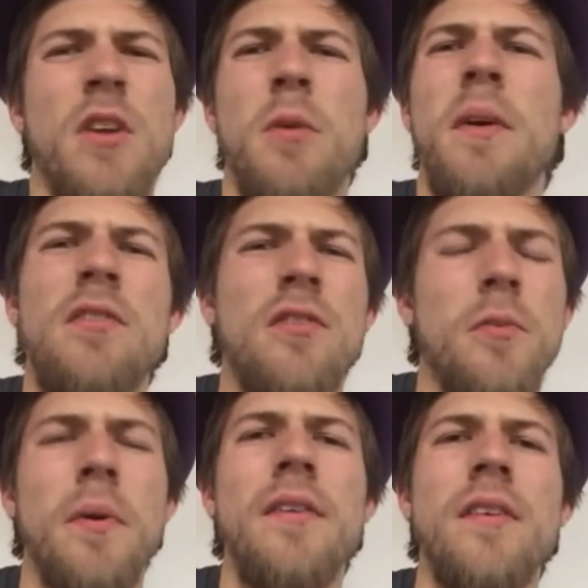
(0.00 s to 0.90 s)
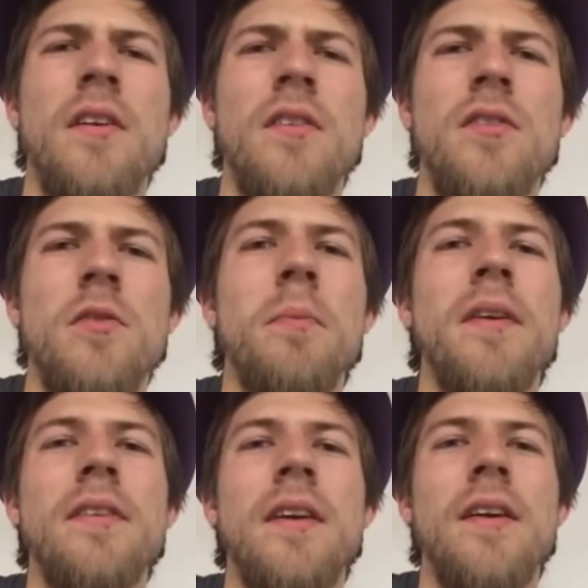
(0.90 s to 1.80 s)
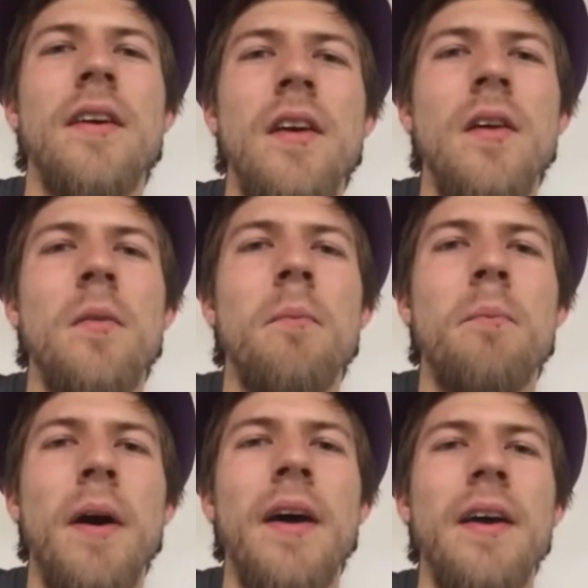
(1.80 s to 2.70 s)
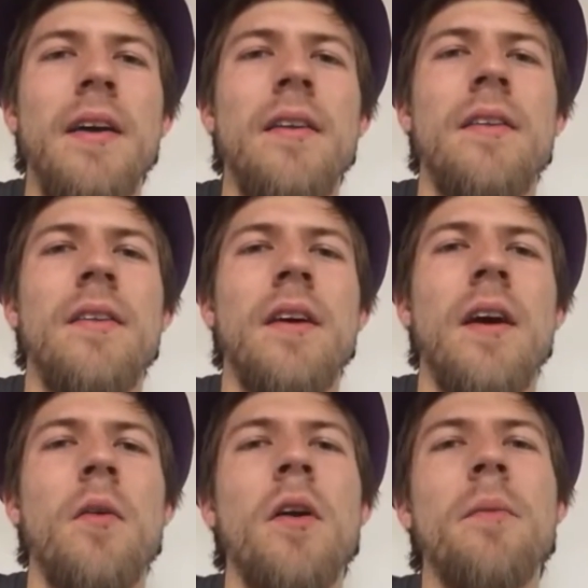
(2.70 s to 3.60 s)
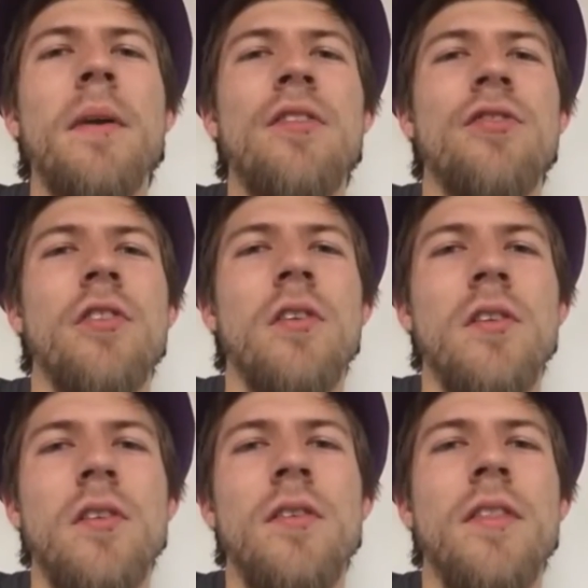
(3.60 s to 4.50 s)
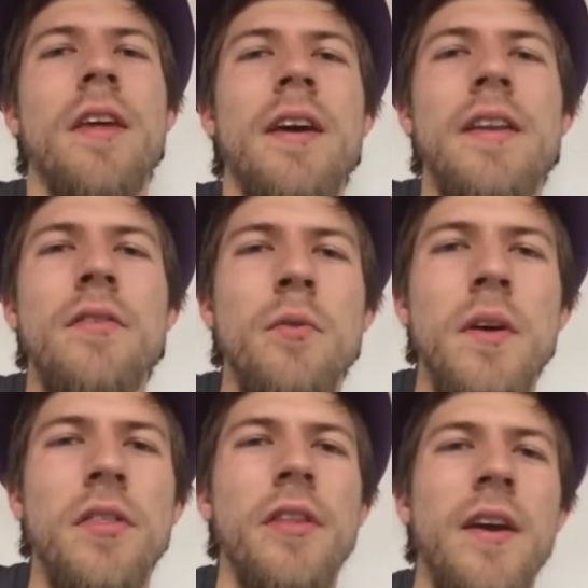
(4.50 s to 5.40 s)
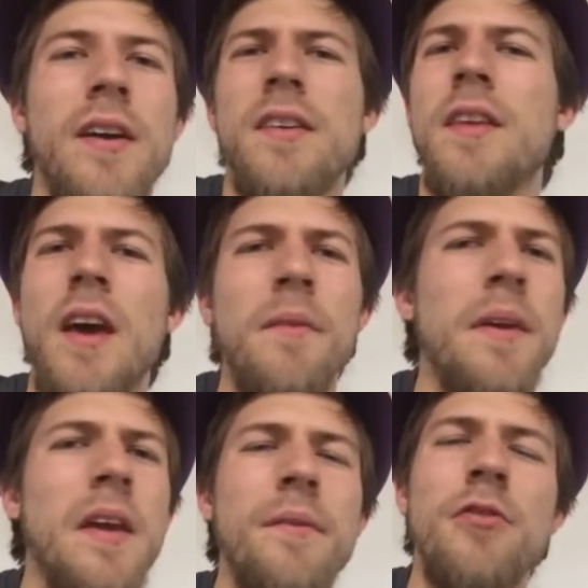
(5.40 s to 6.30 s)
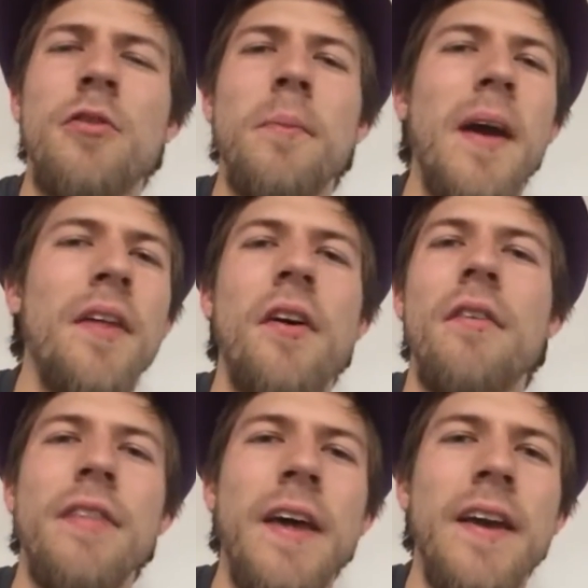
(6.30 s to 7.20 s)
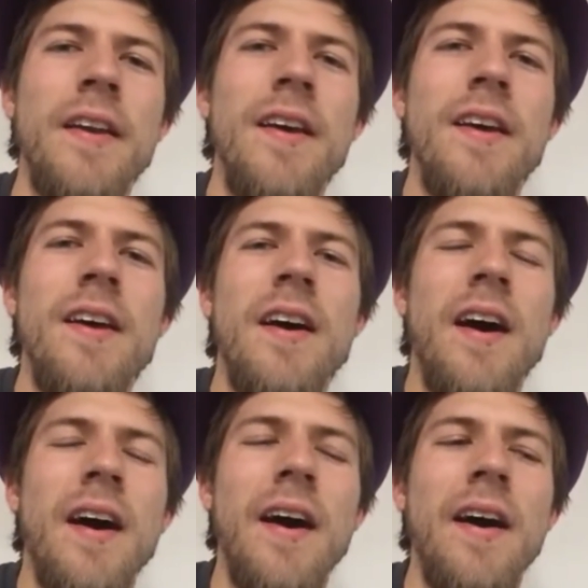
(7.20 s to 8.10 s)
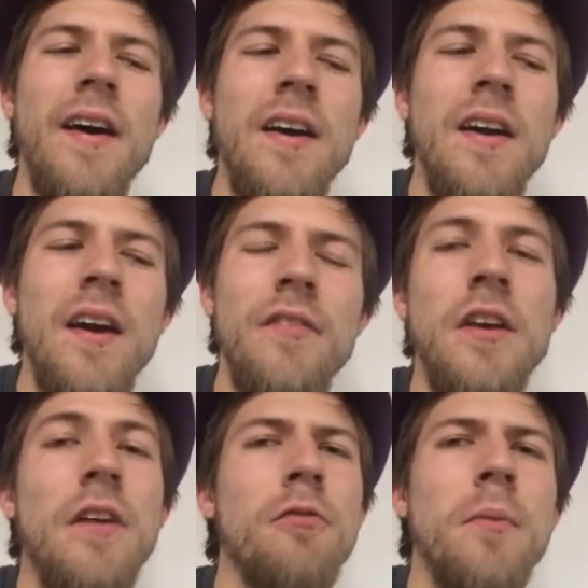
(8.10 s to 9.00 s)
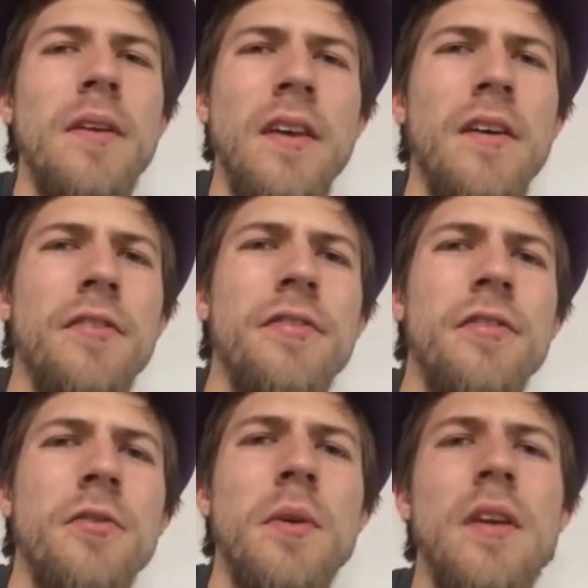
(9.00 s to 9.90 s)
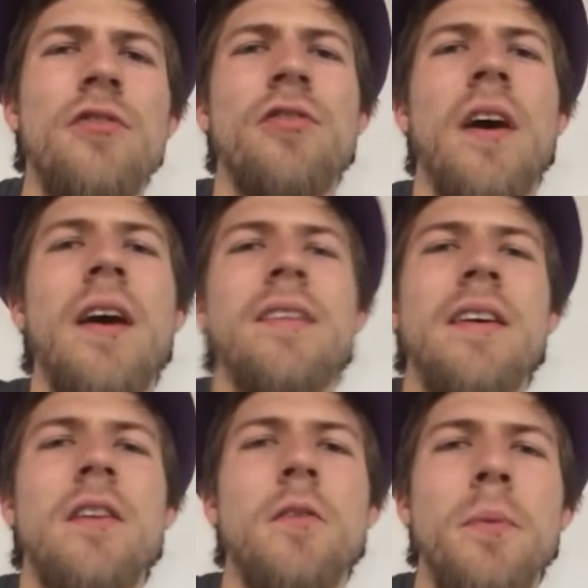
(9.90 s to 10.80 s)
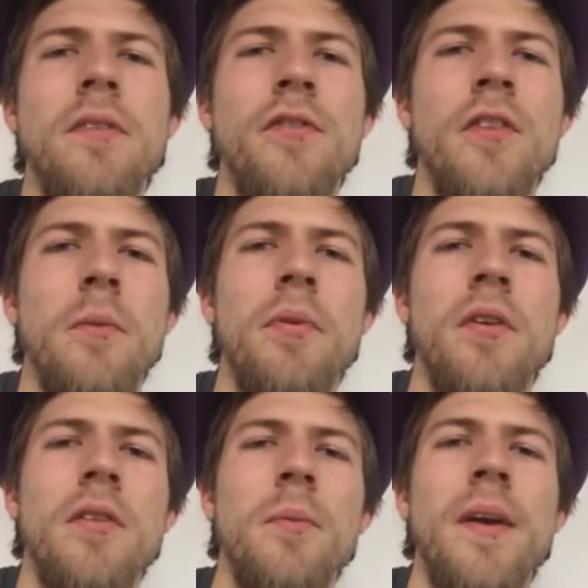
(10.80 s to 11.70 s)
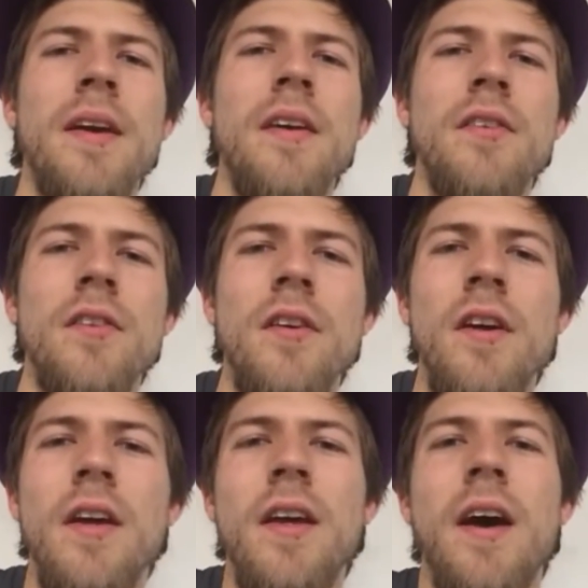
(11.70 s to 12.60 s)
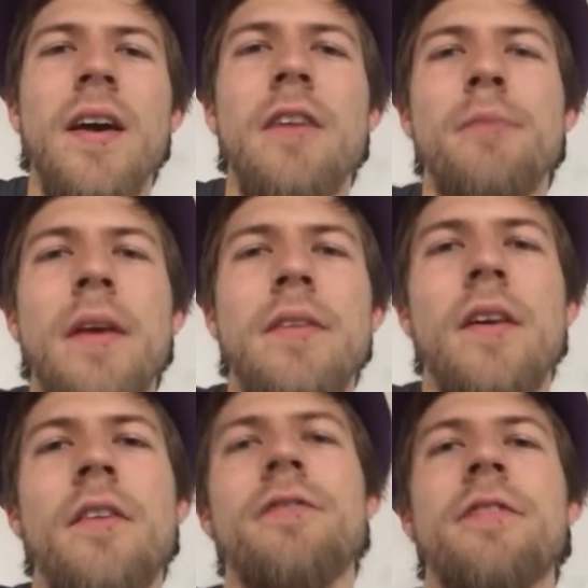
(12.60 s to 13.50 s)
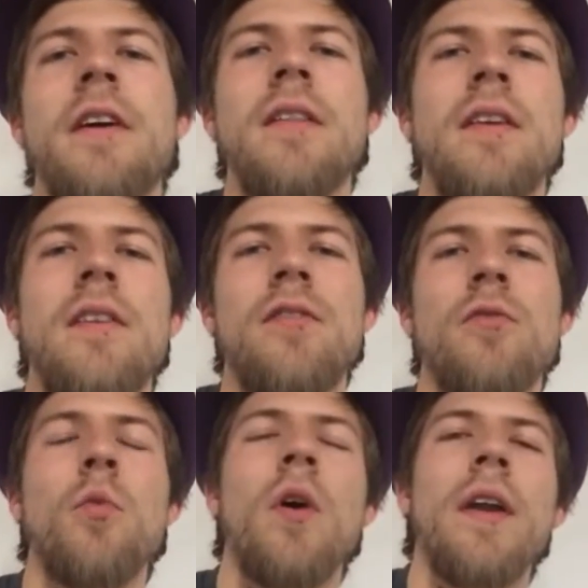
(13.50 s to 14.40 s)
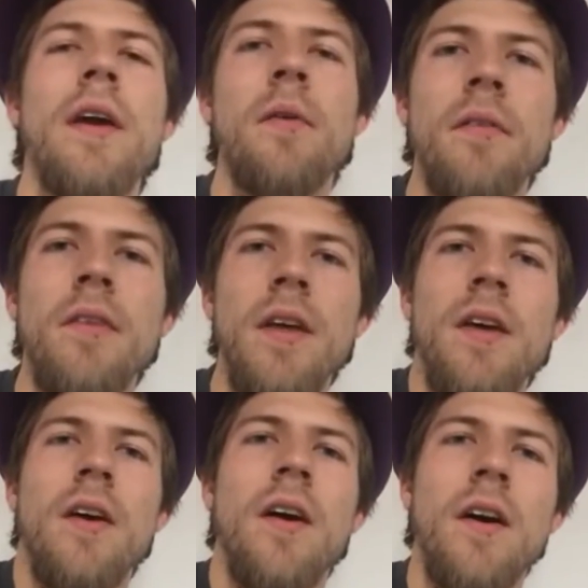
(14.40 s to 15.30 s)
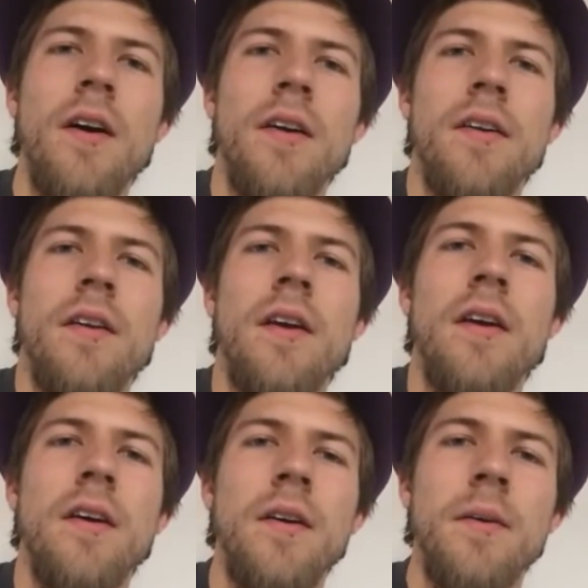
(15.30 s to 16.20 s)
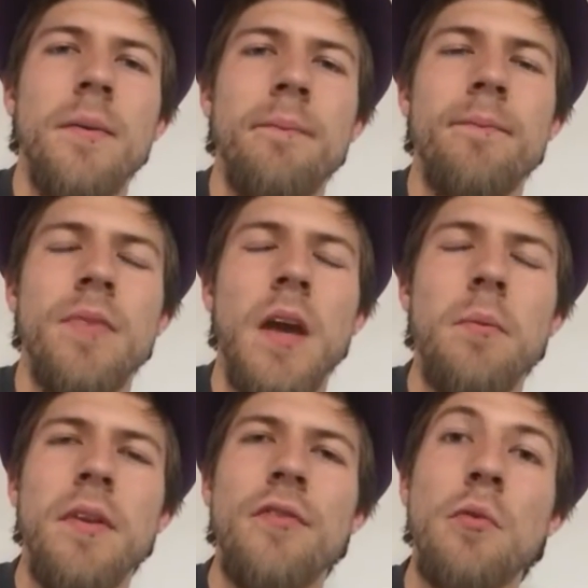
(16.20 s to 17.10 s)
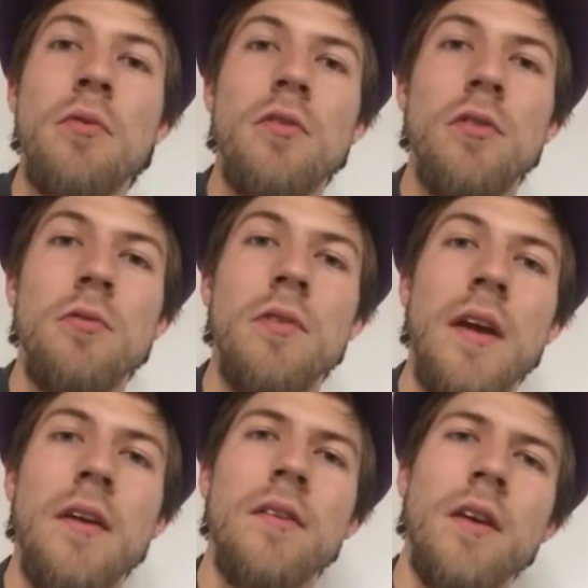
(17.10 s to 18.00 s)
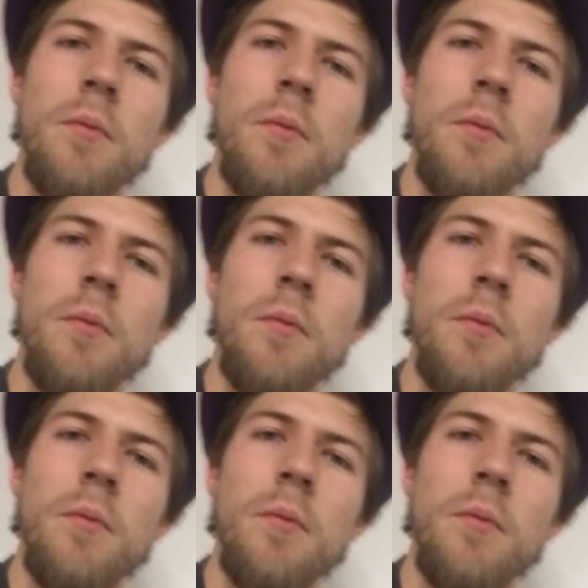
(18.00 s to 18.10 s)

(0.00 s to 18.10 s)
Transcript: no major surprise there. It's just busy. But I want to make sure that even with, like, anatomy, chemistry, math, all of that, I have time for myself, which I did specifically put into my calendar. I gave myself at least 1 hour on, I believe it was Tuesday,